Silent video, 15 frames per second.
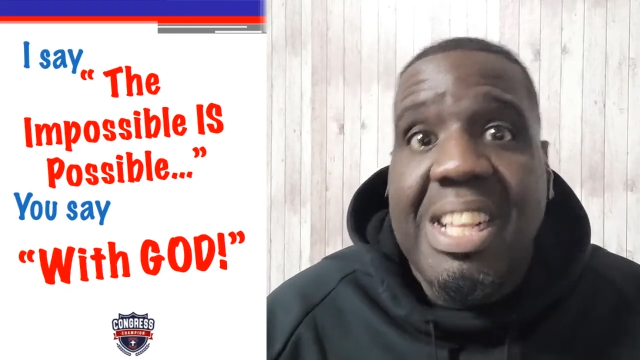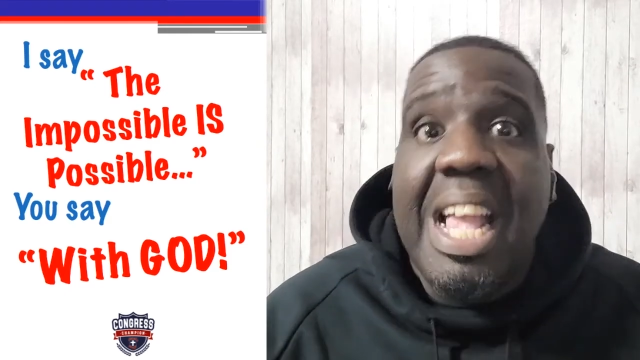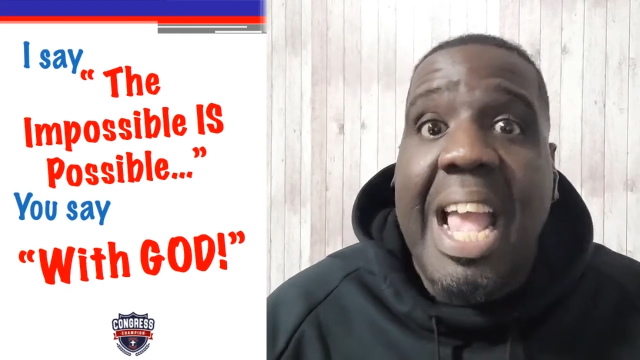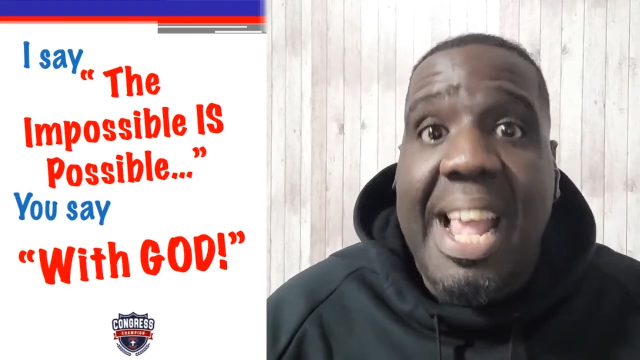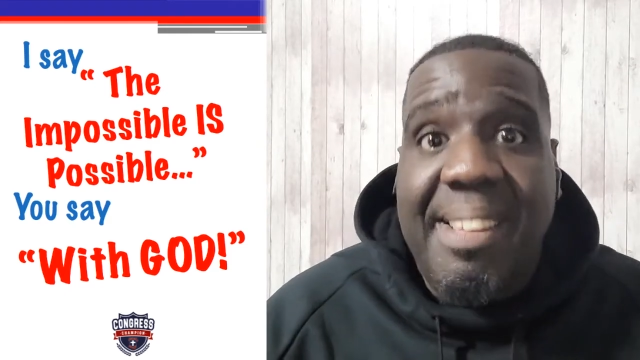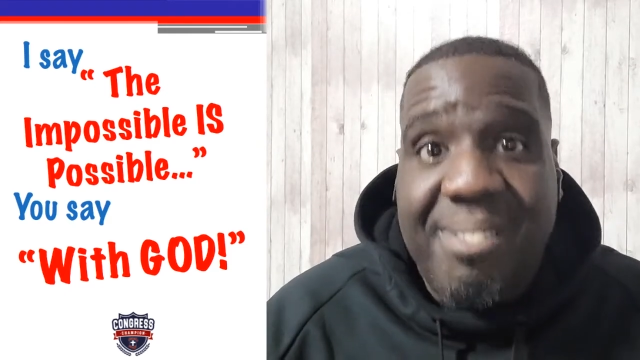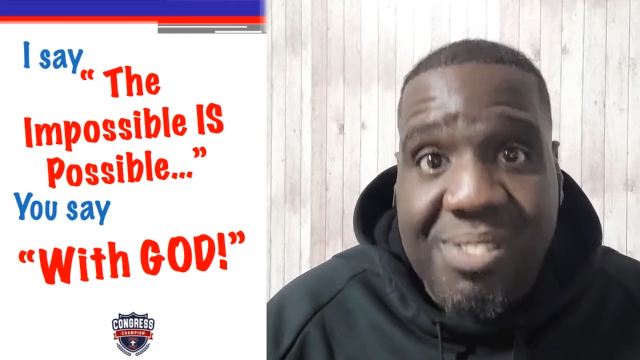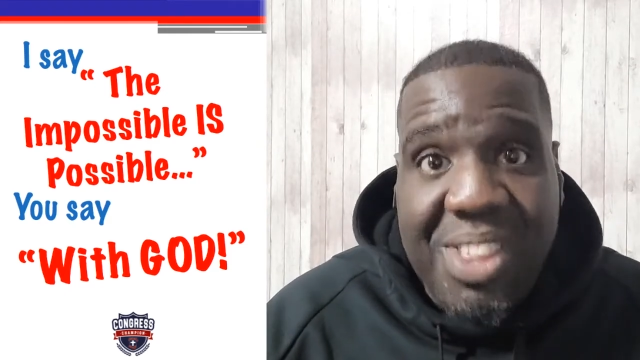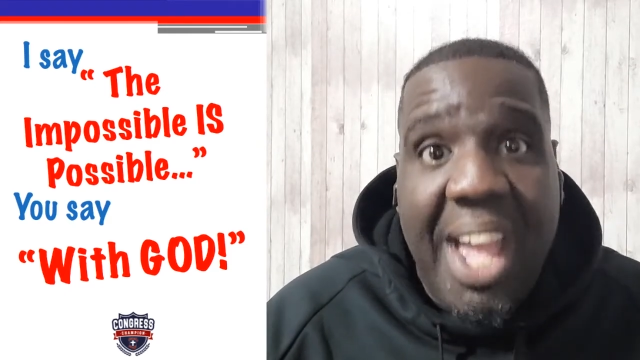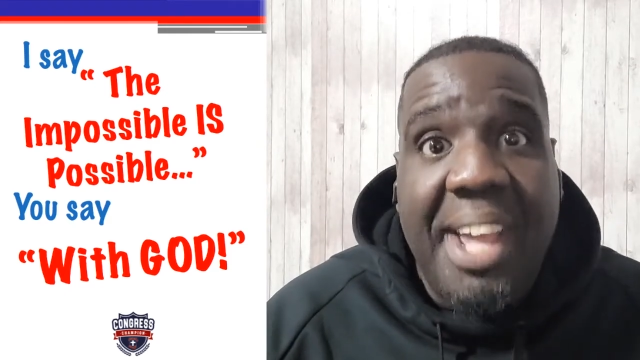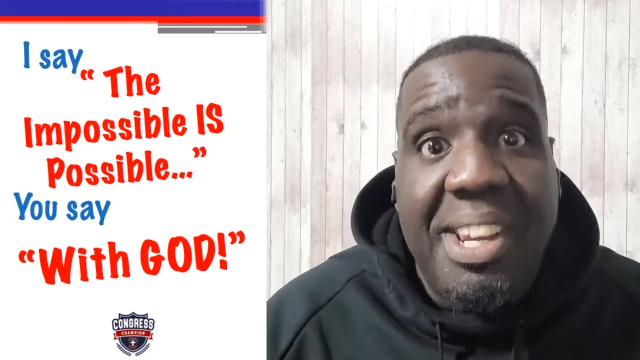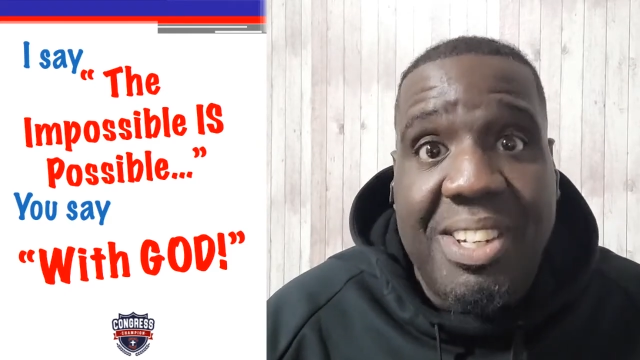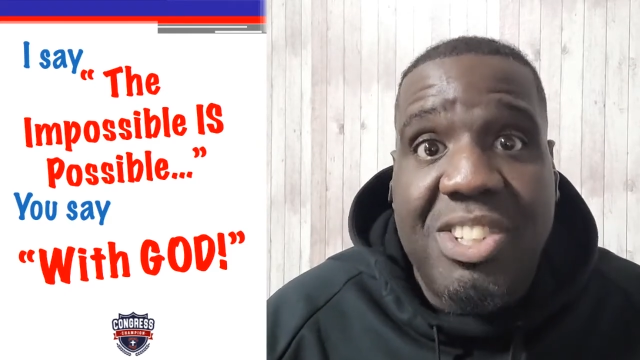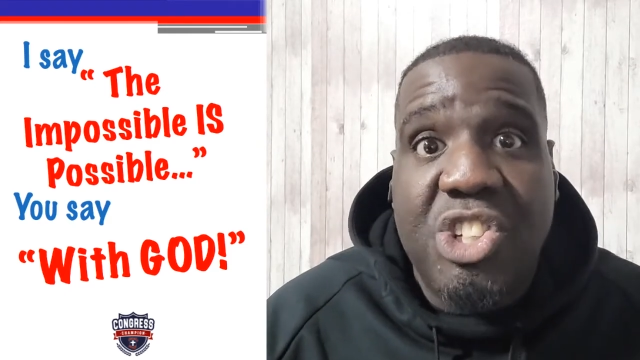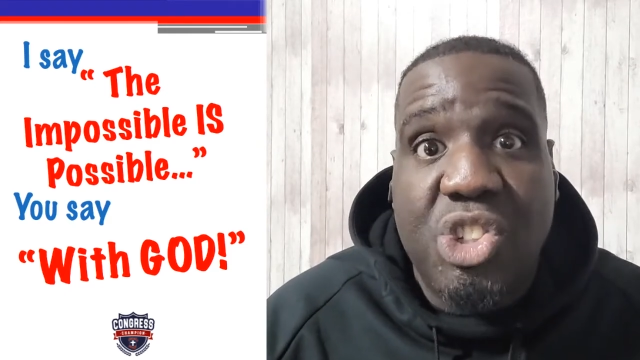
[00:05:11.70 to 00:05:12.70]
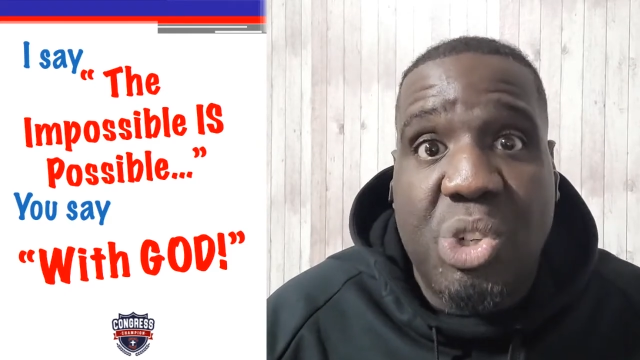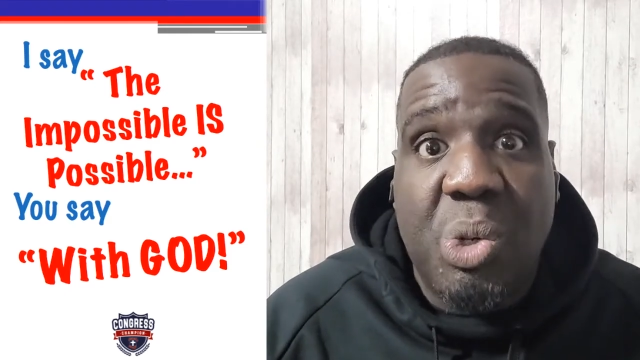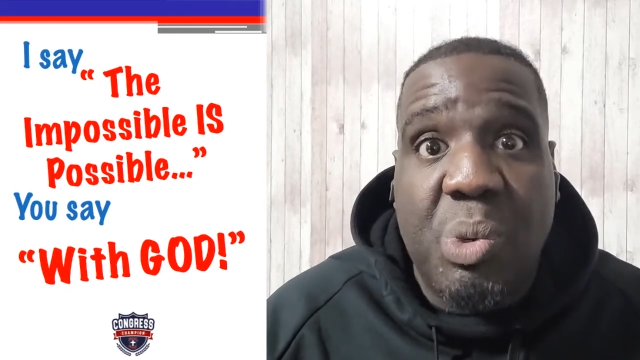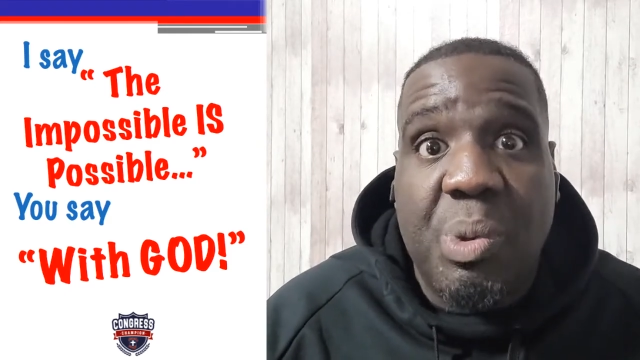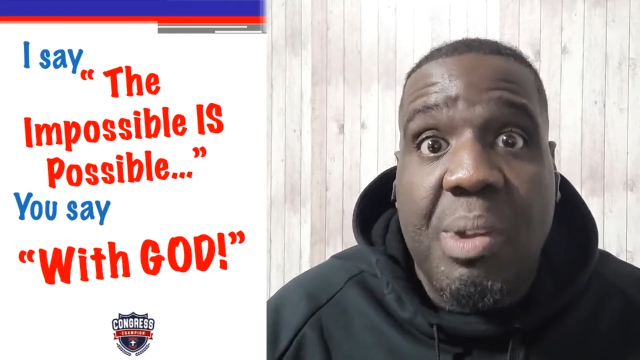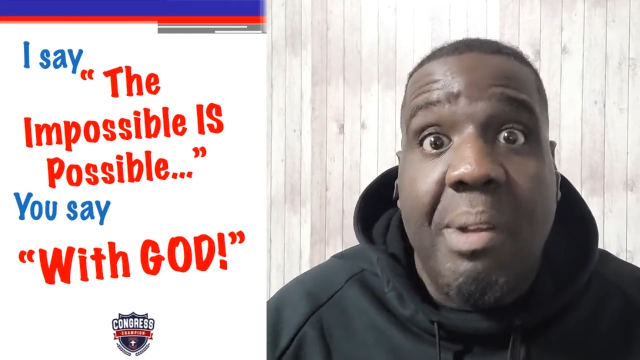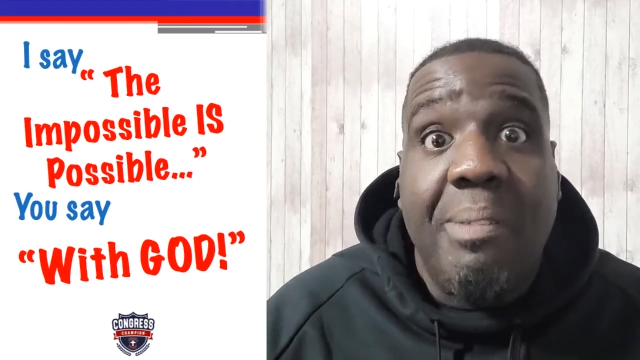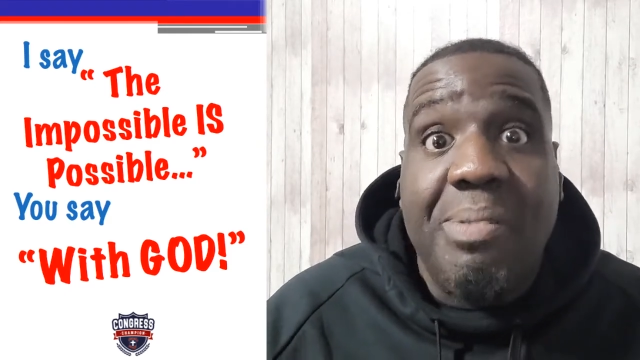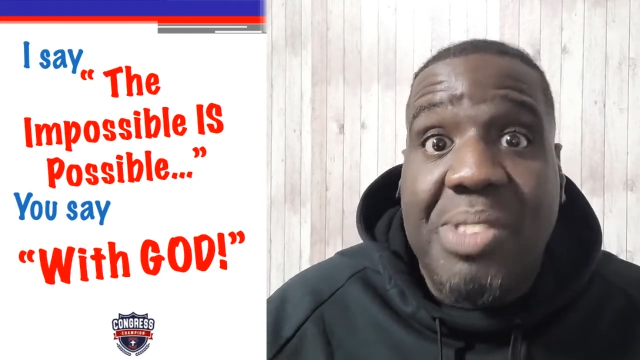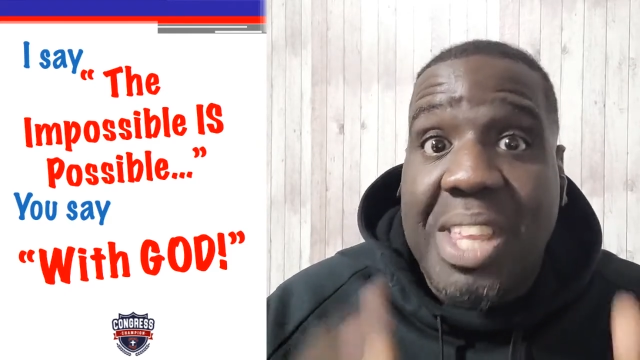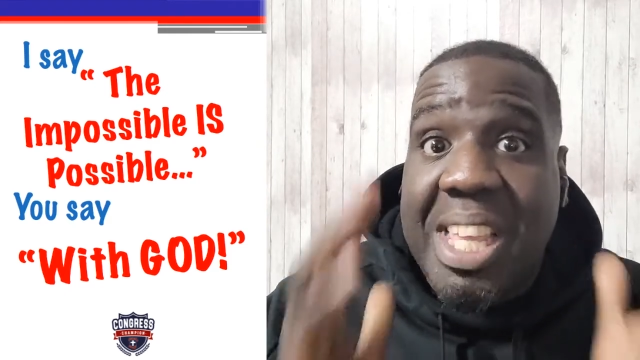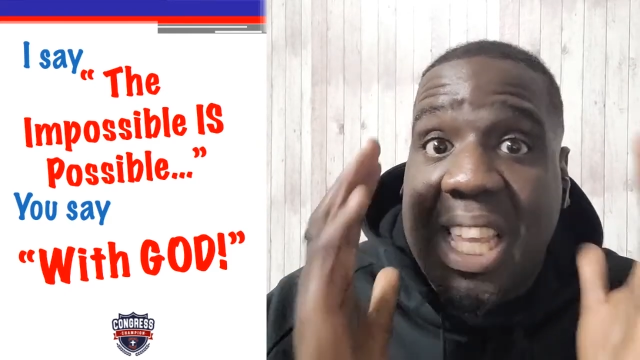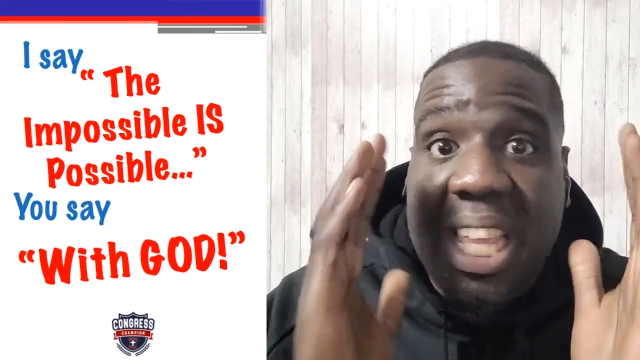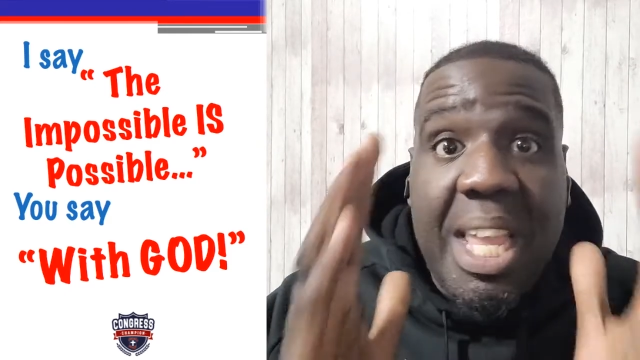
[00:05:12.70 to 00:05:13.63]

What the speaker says: And that is true. the